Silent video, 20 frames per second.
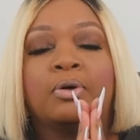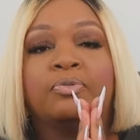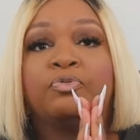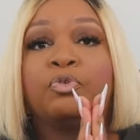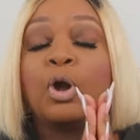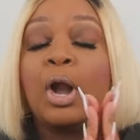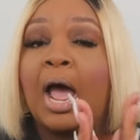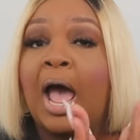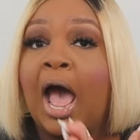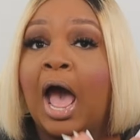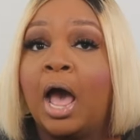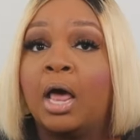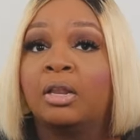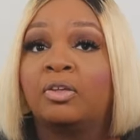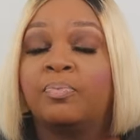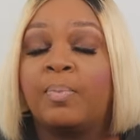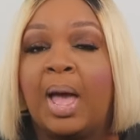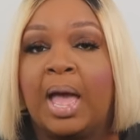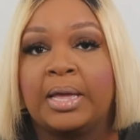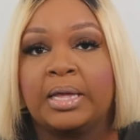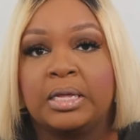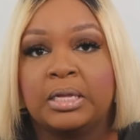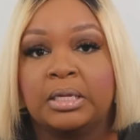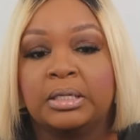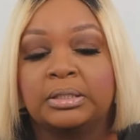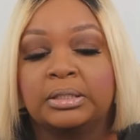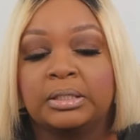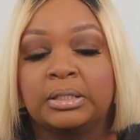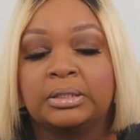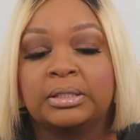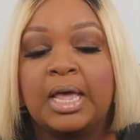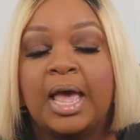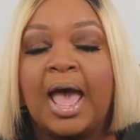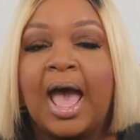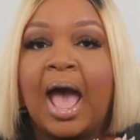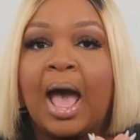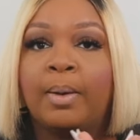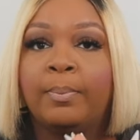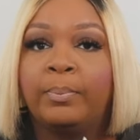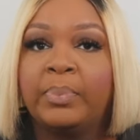for all of my cousins.
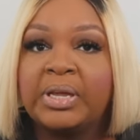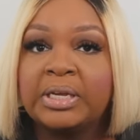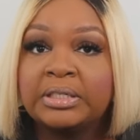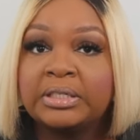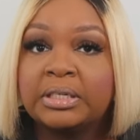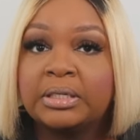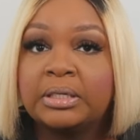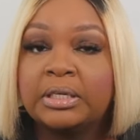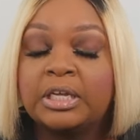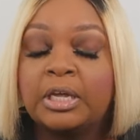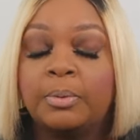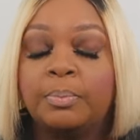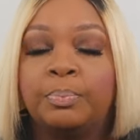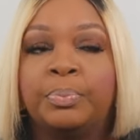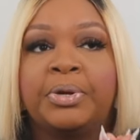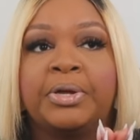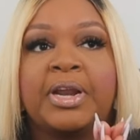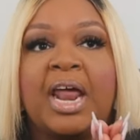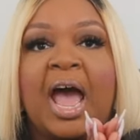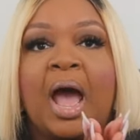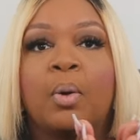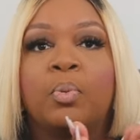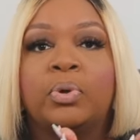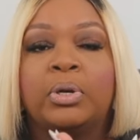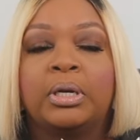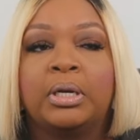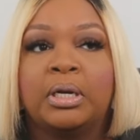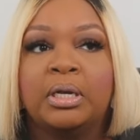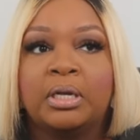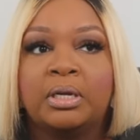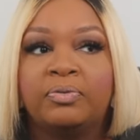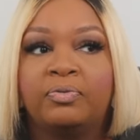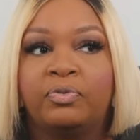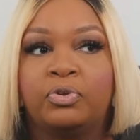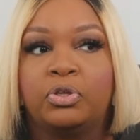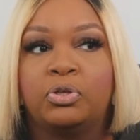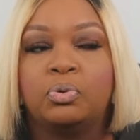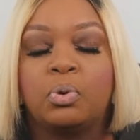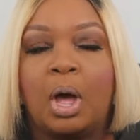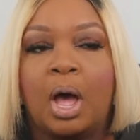I mentioned it, but I would love
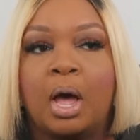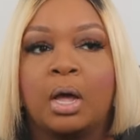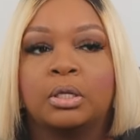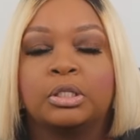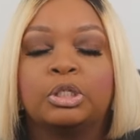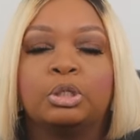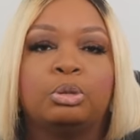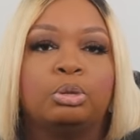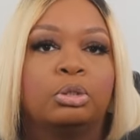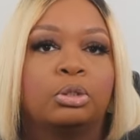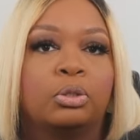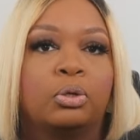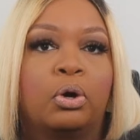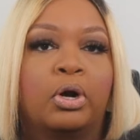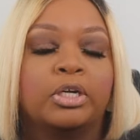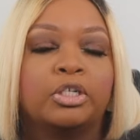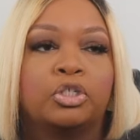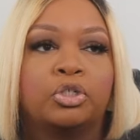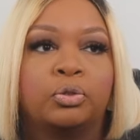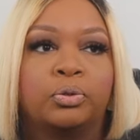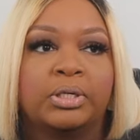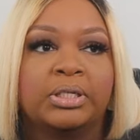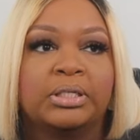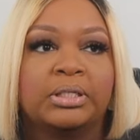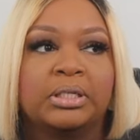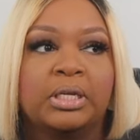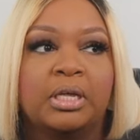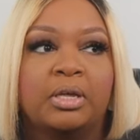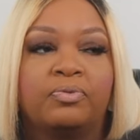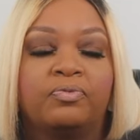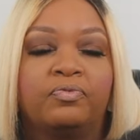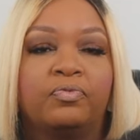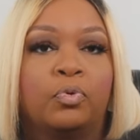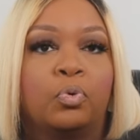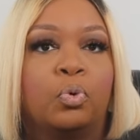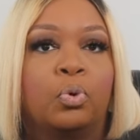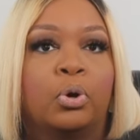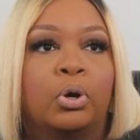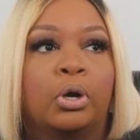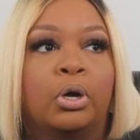for you all to start dressing
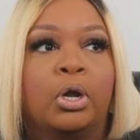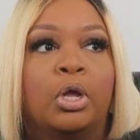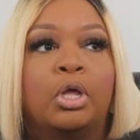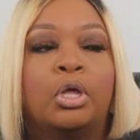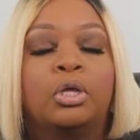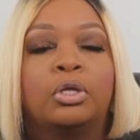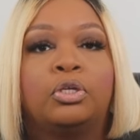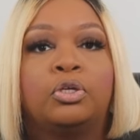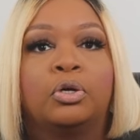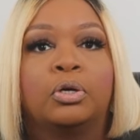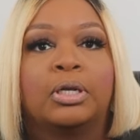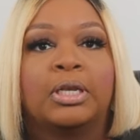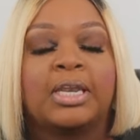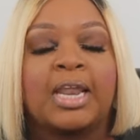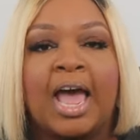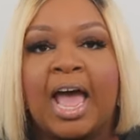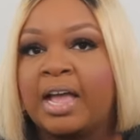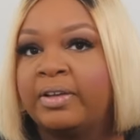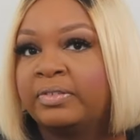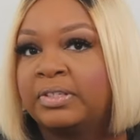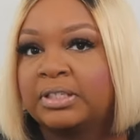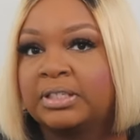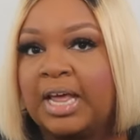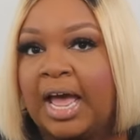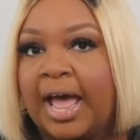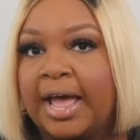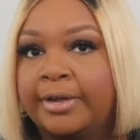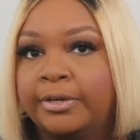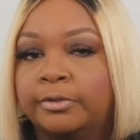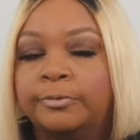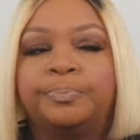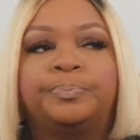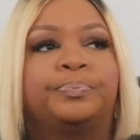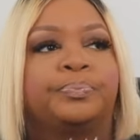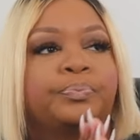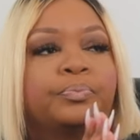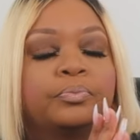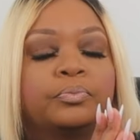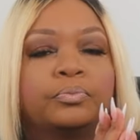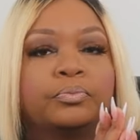for your lifestyle,
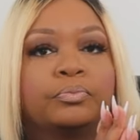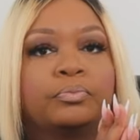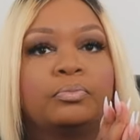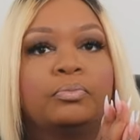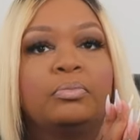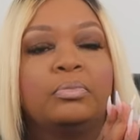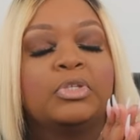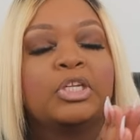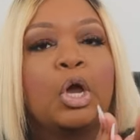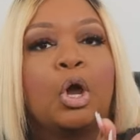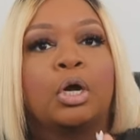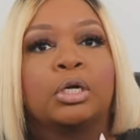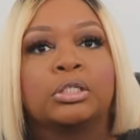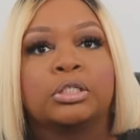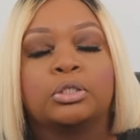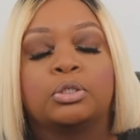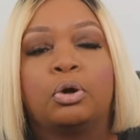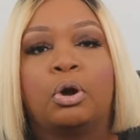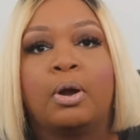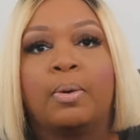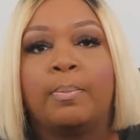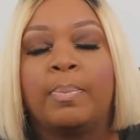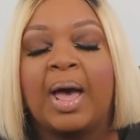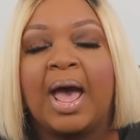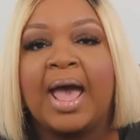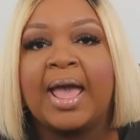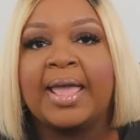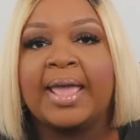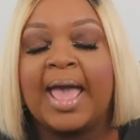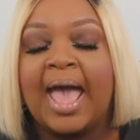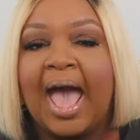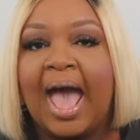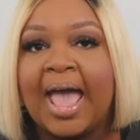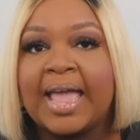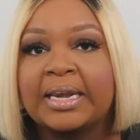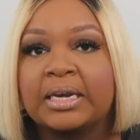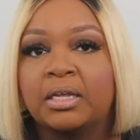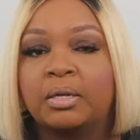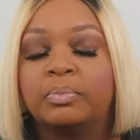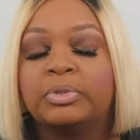or start buying
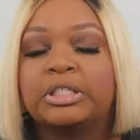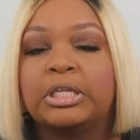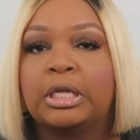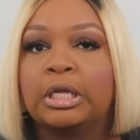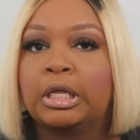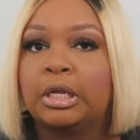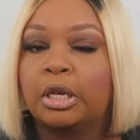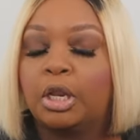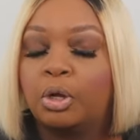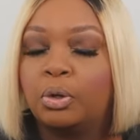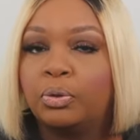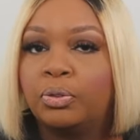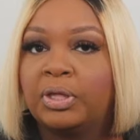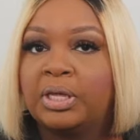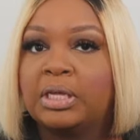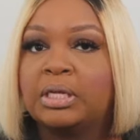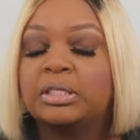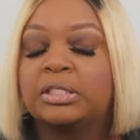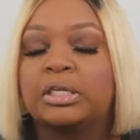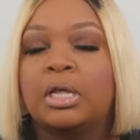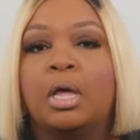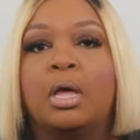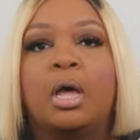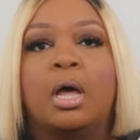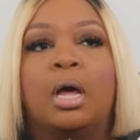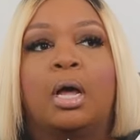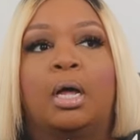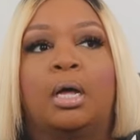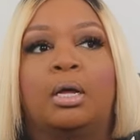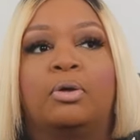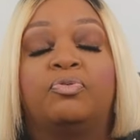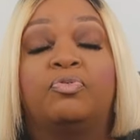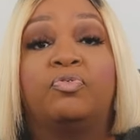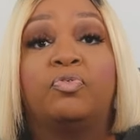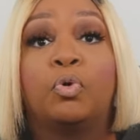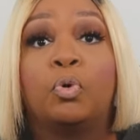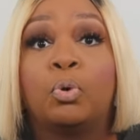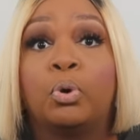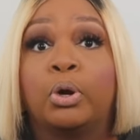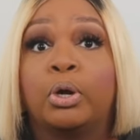items and clothing
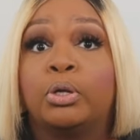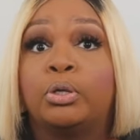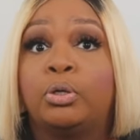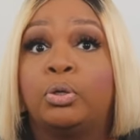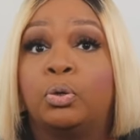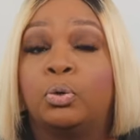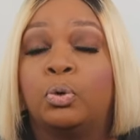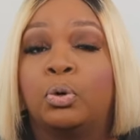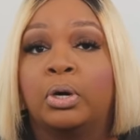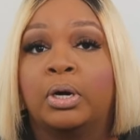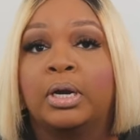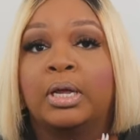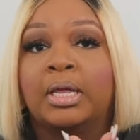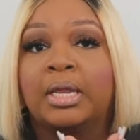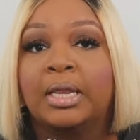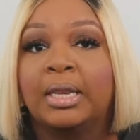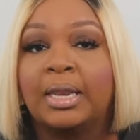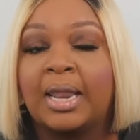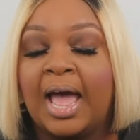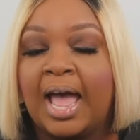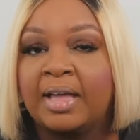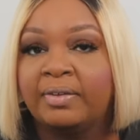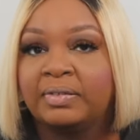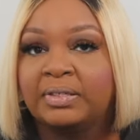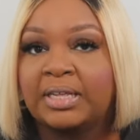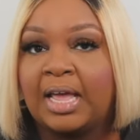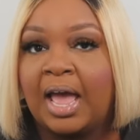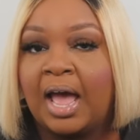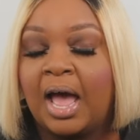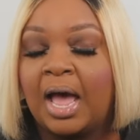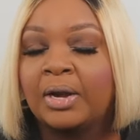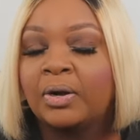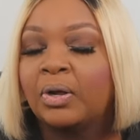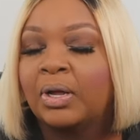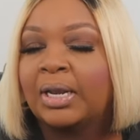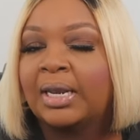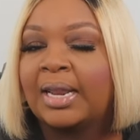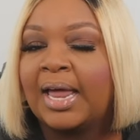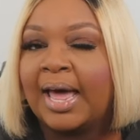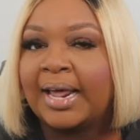for your lifestyle. I
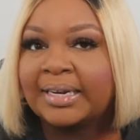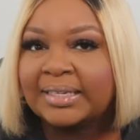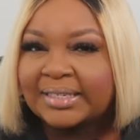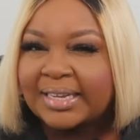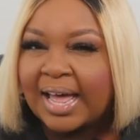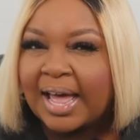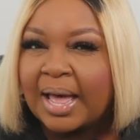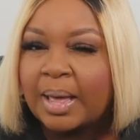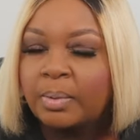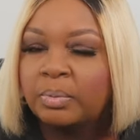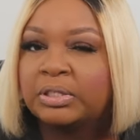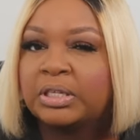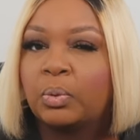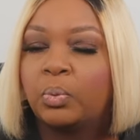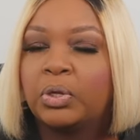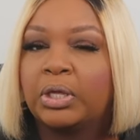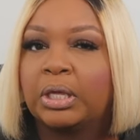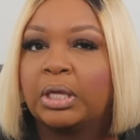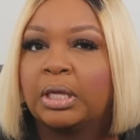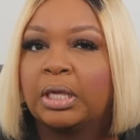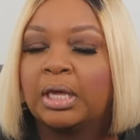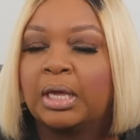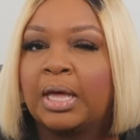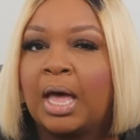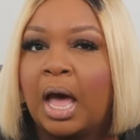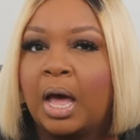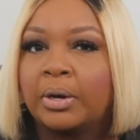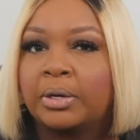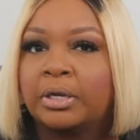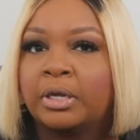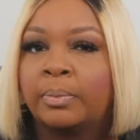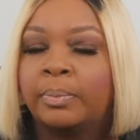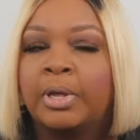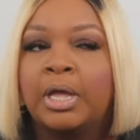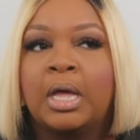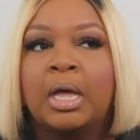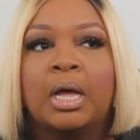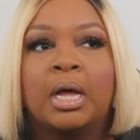know a lot of times that we can get caught up